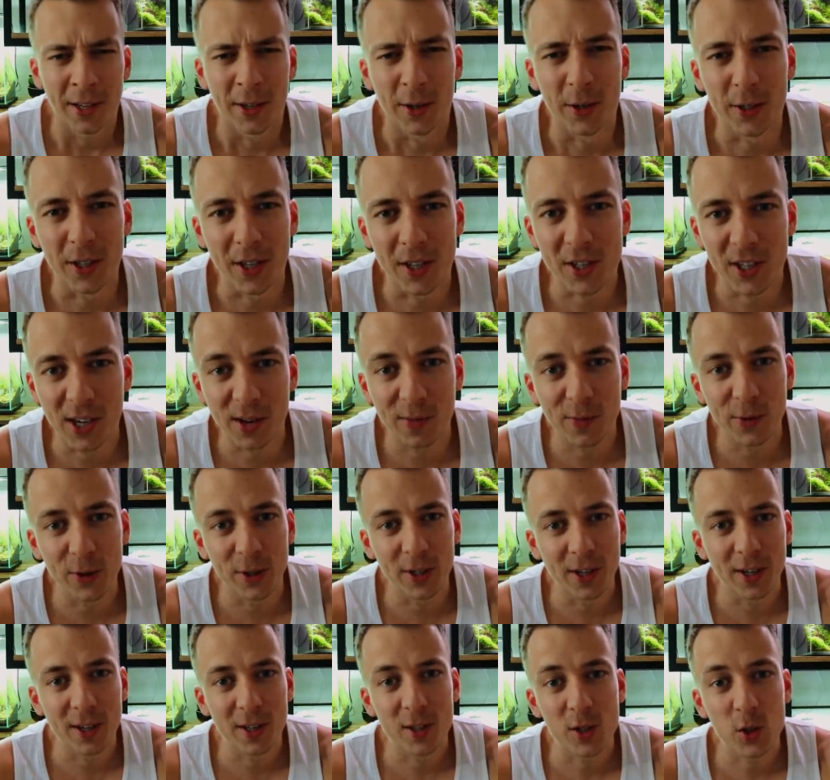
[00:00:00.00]
Okay, time for
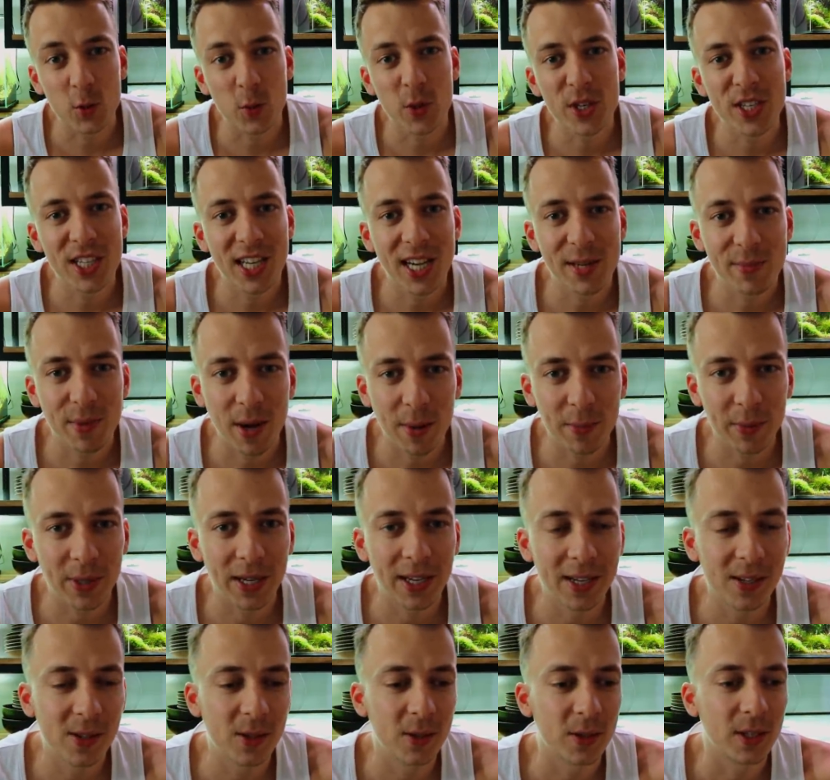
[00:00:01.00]
another Twinscape
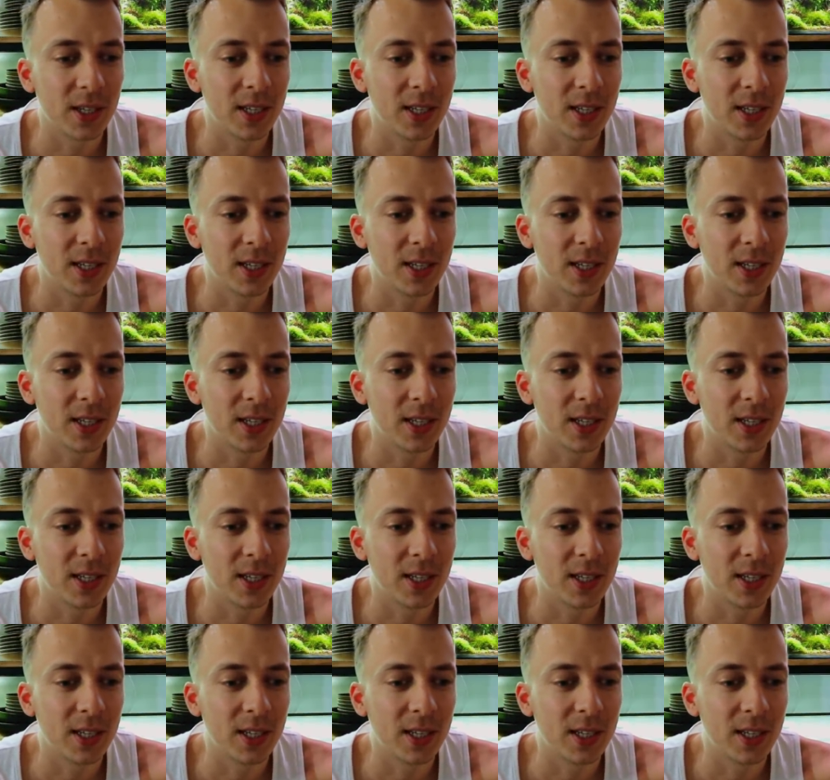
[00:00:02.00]
update.